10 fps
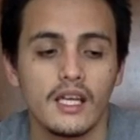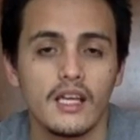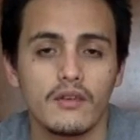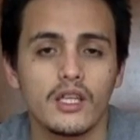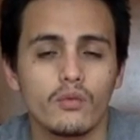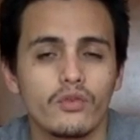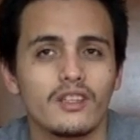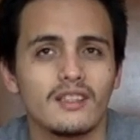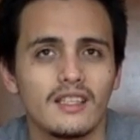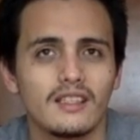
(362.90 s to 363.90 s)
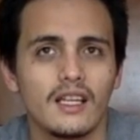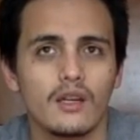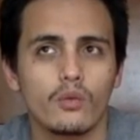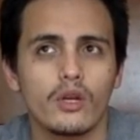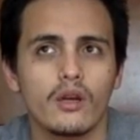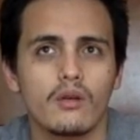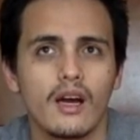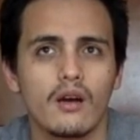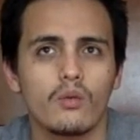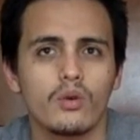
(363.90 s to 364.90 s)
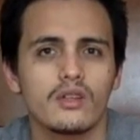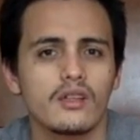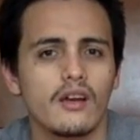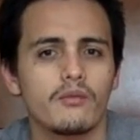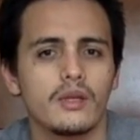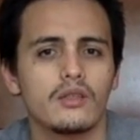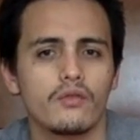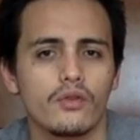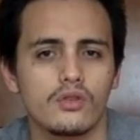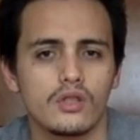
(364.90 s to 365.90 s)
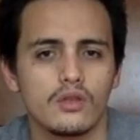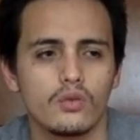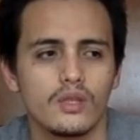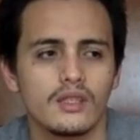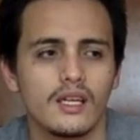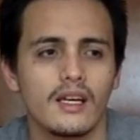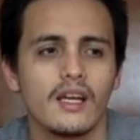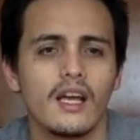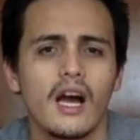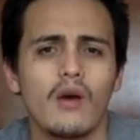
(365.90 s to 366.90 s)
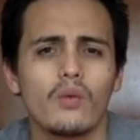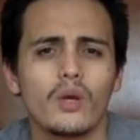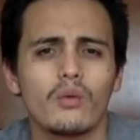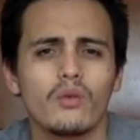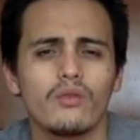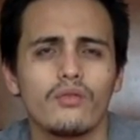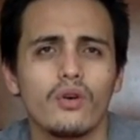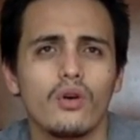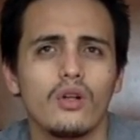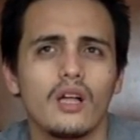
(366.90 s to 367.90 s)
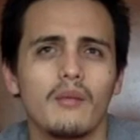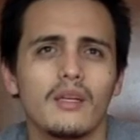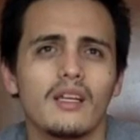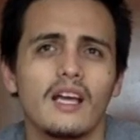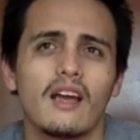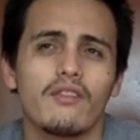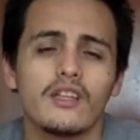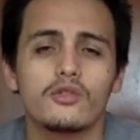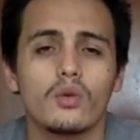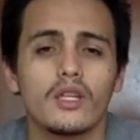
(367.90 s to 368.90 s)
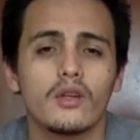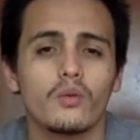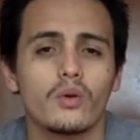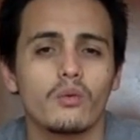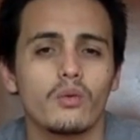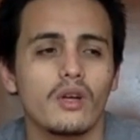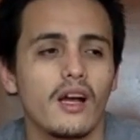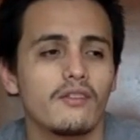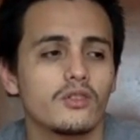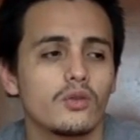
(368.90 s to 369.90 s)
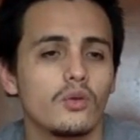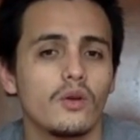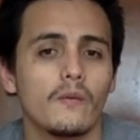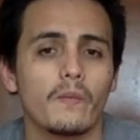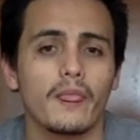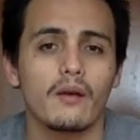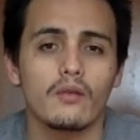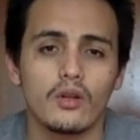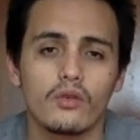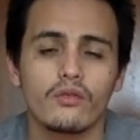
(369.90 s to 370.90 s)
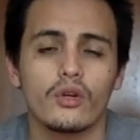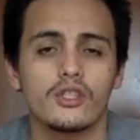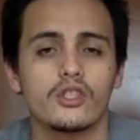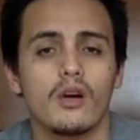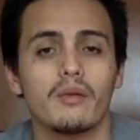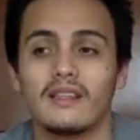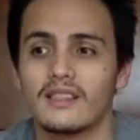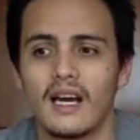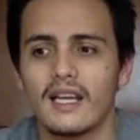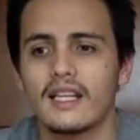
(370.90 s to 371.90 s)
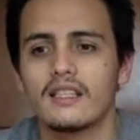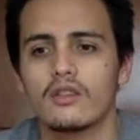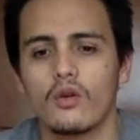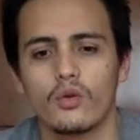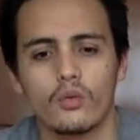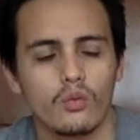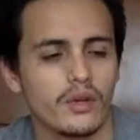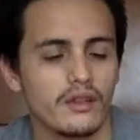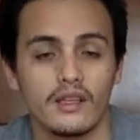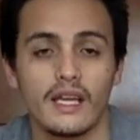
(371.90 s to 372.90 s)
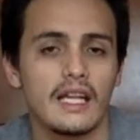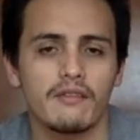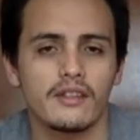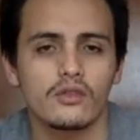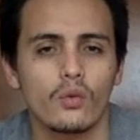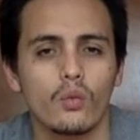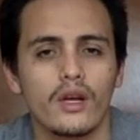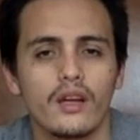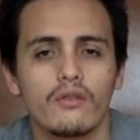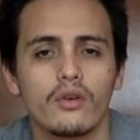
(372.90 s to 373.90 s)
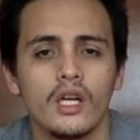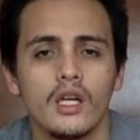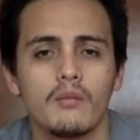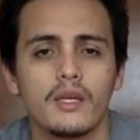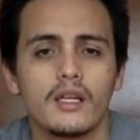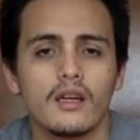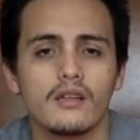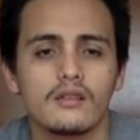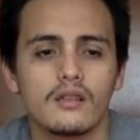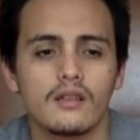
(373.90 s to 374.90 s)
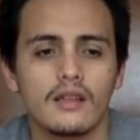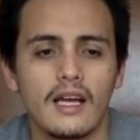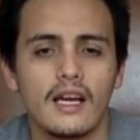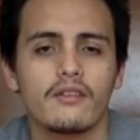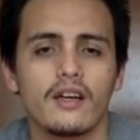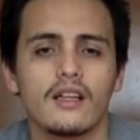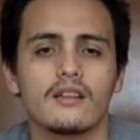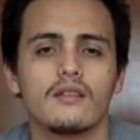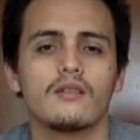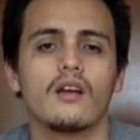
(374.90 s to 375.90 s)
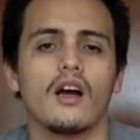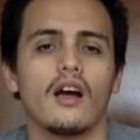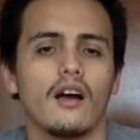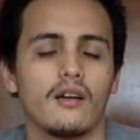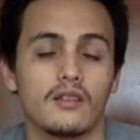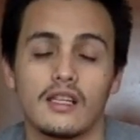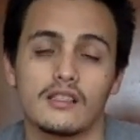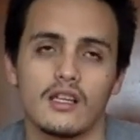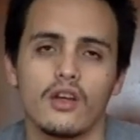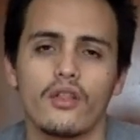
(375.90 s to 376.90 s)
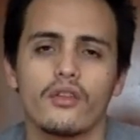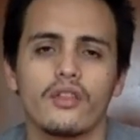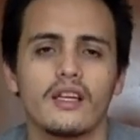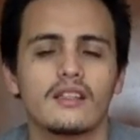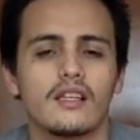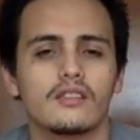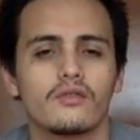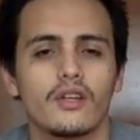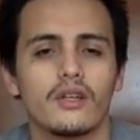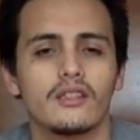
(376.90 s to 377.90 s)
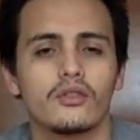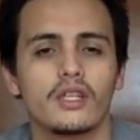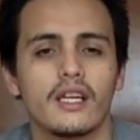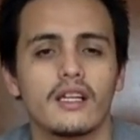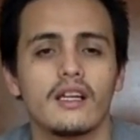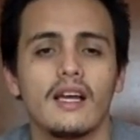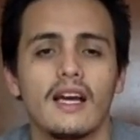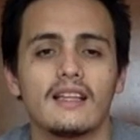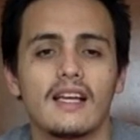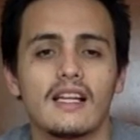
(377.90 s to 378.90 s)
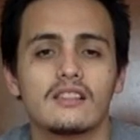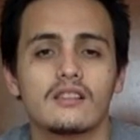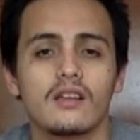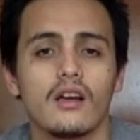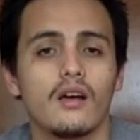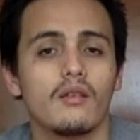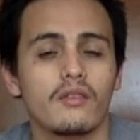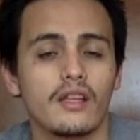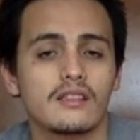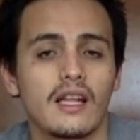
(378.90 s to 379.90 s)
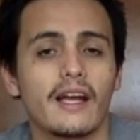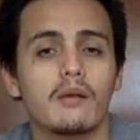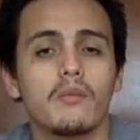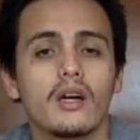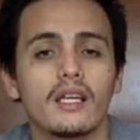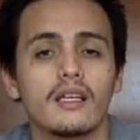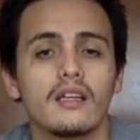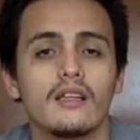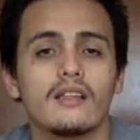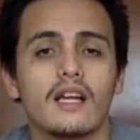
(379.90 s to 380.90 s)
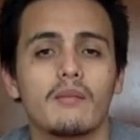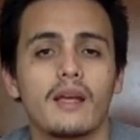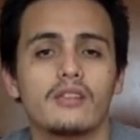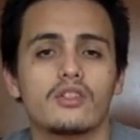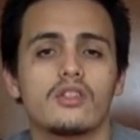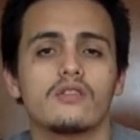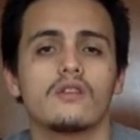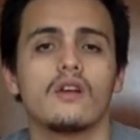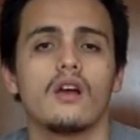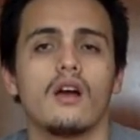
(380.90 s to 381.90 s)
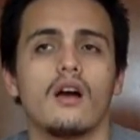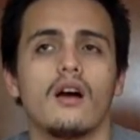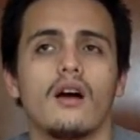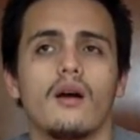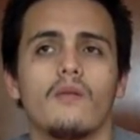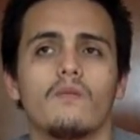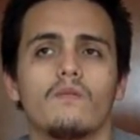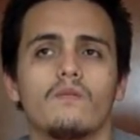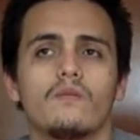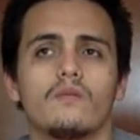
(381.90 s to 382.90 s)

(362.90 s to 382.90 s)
Even if we did that, we wouldn't have been the first in doing that, and we will fall. I mean, eventually we will have to look for a job in Thailand or with the elephants or whatever, because life has another thing that's very entertaining, and that's things like money that makes us fall